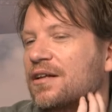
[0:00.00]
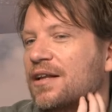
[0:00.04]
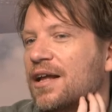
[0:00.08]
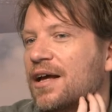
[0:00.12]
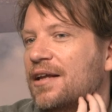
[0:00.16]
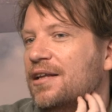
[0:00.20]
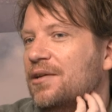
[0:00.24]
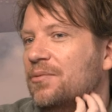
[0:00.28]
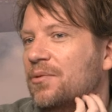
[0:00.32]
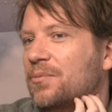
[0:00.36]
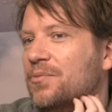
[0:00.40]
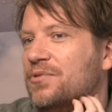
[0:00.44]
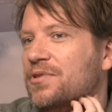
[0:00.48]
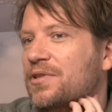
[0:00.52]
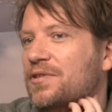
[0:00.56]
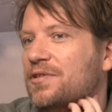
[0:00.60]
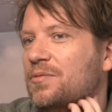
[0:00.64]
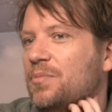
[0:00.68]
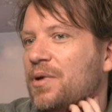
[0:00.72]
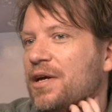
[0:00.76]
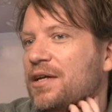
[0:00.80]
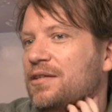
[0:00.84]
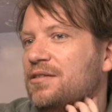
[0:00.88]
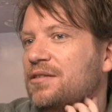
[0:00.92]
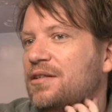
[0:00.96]
anyone was
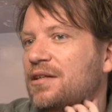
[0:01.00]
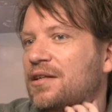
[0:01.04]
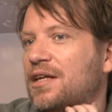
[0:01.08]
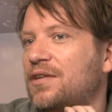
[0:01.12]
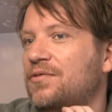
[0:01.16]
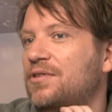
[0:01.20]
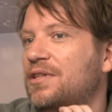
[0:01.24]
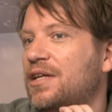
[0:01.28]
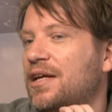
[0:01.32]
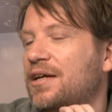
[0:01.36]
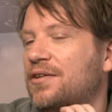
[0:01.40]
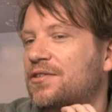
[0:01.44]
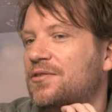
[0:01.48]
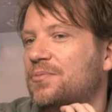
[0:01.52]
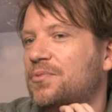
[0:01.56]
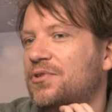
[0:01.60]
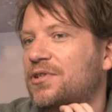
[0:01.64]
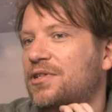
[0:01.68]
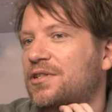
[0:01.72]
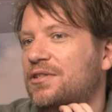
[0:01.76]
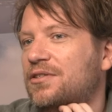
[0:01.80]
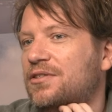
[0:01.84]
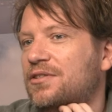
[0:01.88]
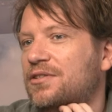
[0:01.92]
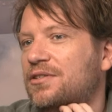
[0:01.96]
expecting, even the
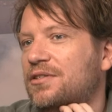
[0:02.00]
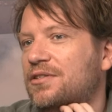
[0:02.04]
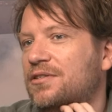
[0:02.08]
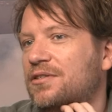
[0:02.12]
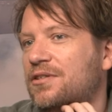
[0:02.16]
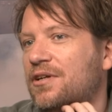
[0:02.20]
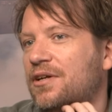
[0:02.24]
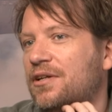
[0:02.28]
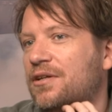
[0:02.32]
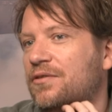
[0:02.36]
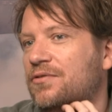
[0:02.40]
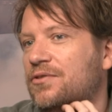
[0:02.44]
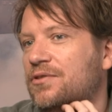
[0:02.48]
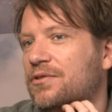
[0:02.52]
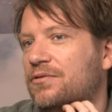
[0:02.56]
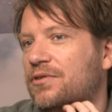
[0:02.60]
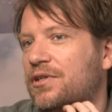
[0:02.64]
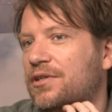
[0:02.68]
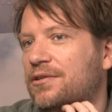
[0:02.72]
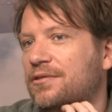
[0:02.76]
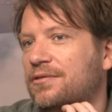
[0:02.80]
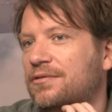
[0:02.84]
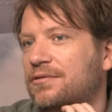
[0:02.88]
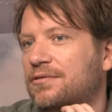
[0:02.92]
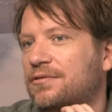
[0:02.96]
experts. It's kind of
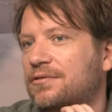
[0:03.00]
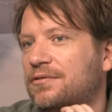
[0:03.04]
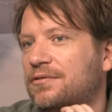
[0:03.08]
surreal.